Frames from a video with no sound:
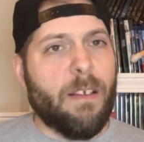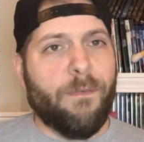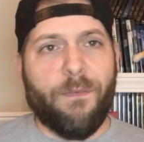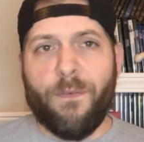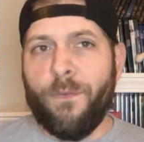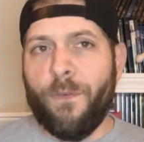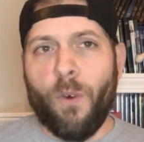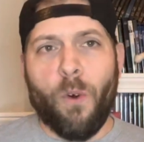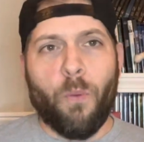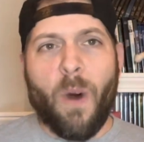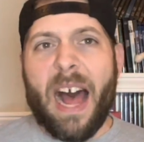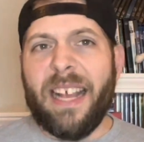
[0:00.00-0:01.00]

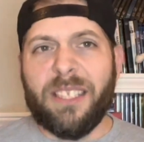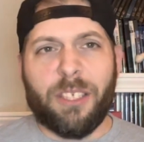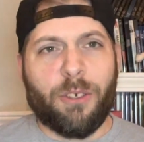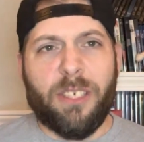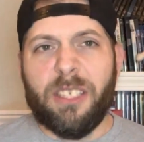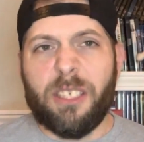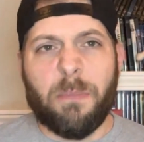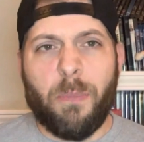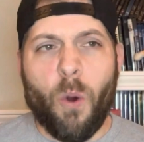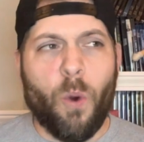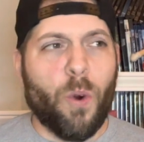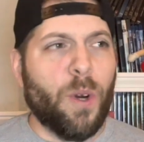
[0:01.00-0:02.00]
full widescreen
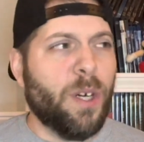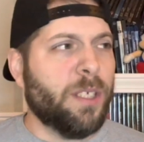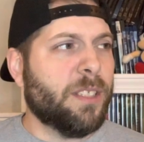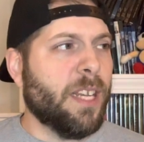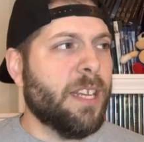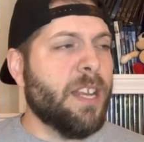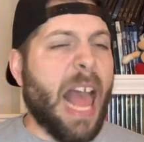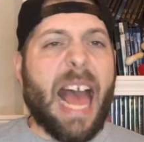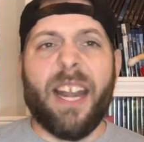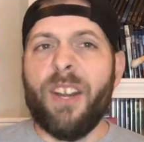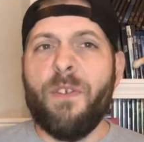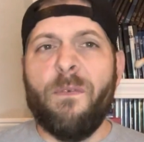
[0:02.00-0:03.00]
support and
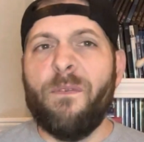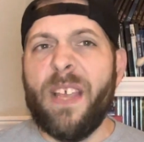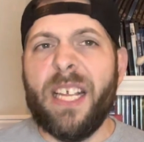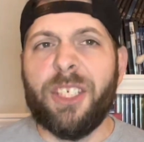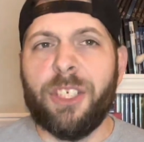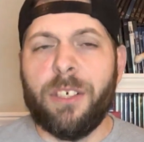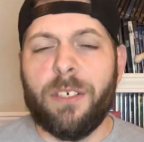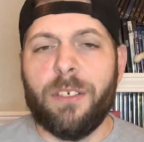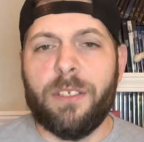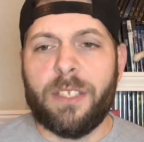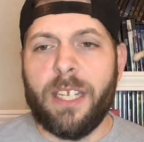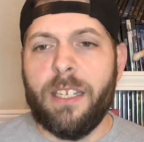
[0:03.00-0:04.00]
added new
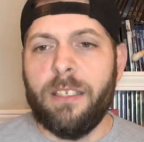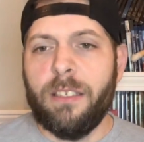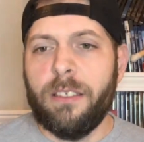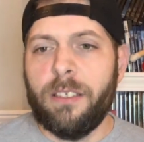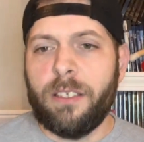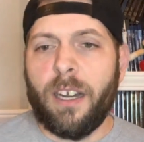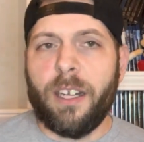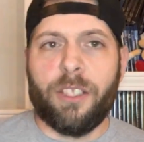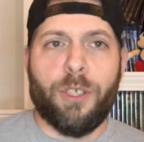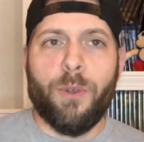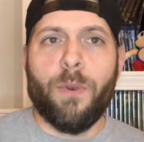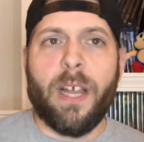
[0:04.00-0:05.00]
features. And Sonic
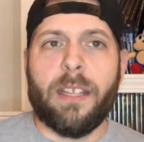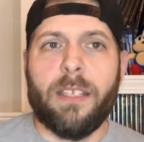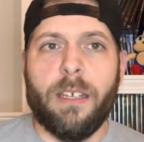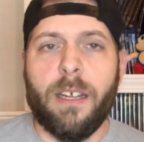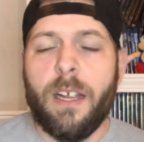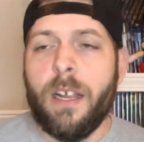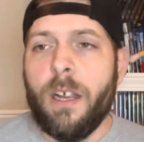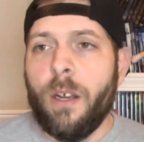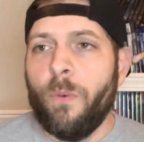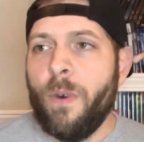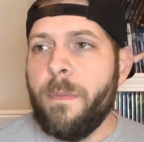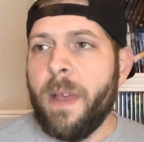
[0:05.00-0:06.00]
2 got the
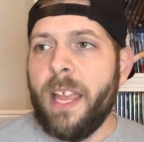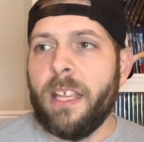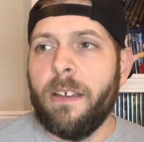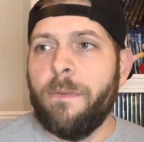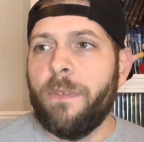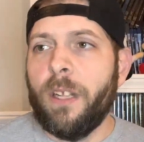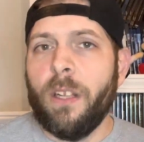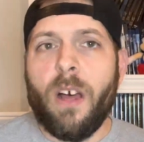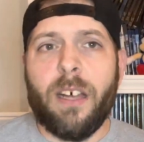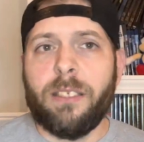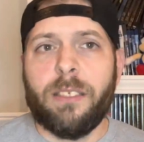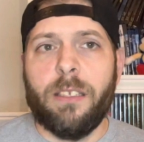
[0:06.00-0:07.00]
remake of the
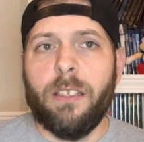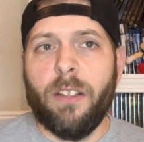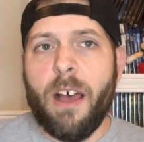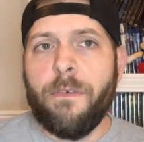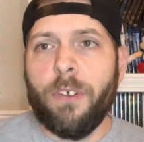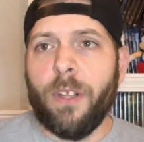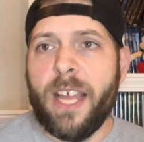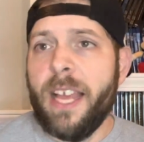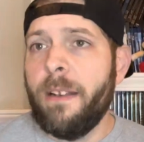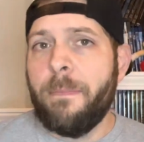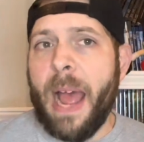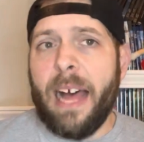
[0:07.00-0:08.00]
Lost Level
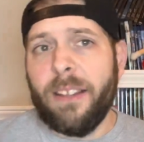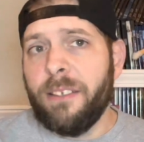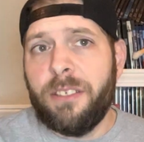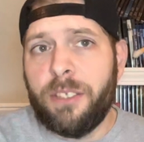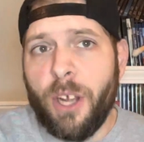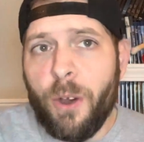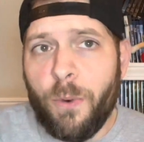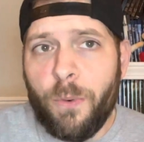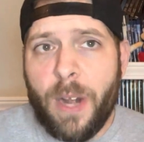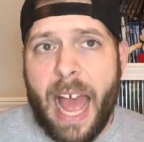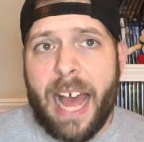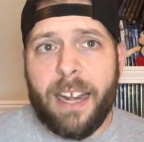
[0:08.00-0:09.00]
Hidden Palace
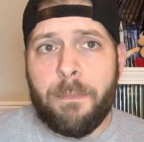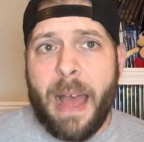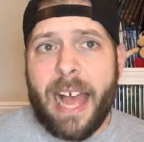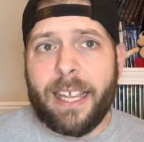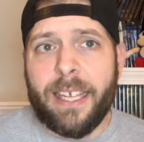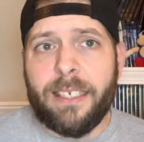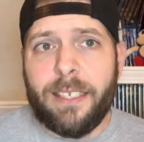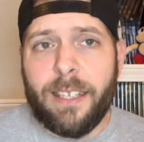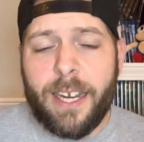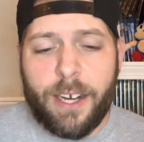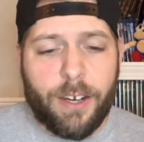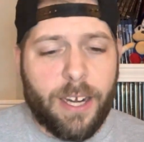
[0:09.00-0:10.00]
Zone added back into
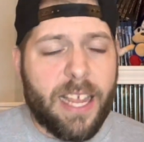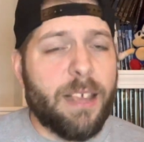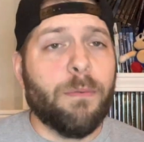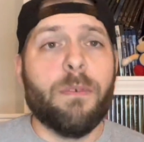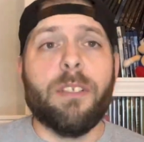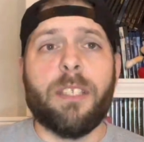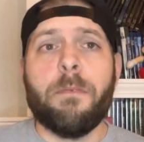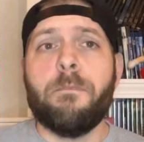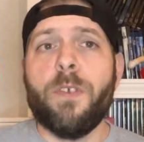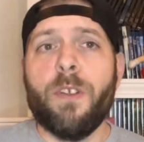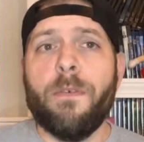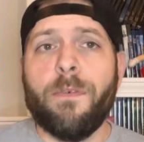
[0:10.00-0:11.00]
there. It was a
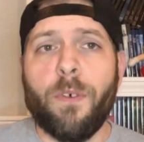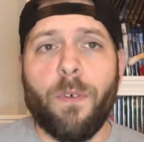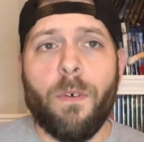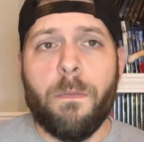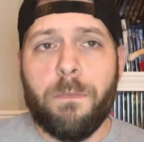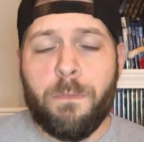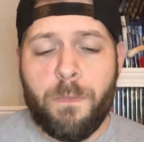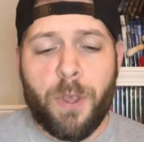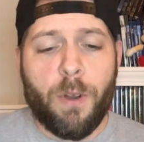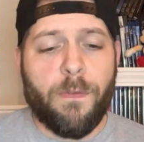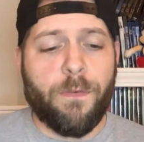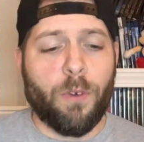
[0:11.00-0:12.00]
beautiful, beautiful